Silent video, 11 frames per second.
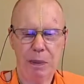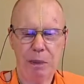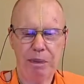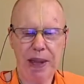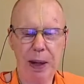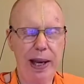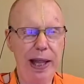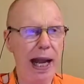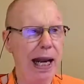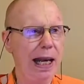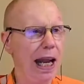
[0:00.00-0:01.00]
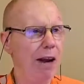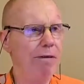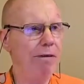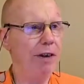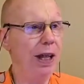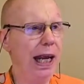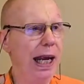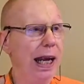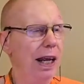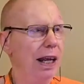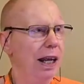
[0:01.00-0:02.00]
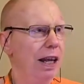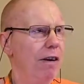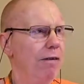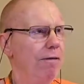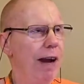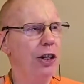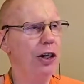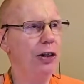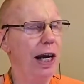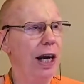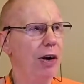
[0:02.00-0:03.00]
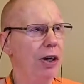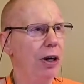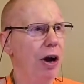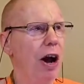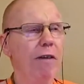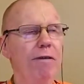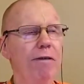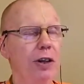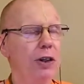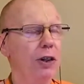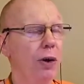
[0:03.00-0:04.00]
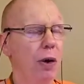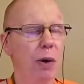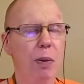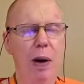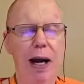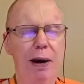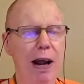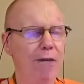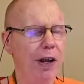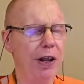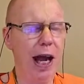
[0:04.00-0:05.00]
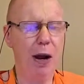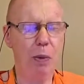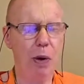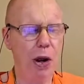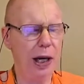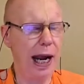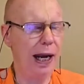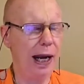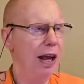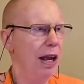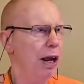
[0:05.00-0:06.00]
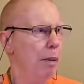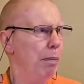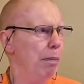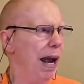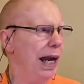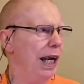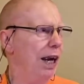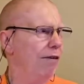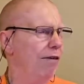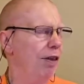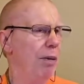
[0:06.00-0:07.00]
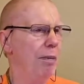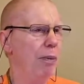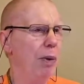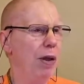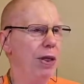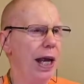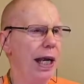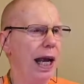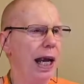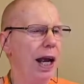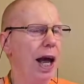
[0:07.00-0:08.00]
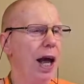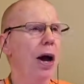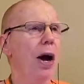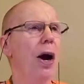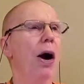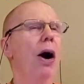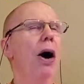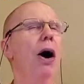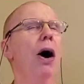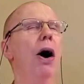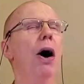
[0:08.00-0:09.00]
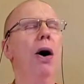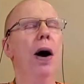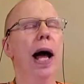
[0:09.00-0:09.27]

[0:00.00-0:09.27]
when they left the factory or office or wherever they're working, many of them were thinking, oh, how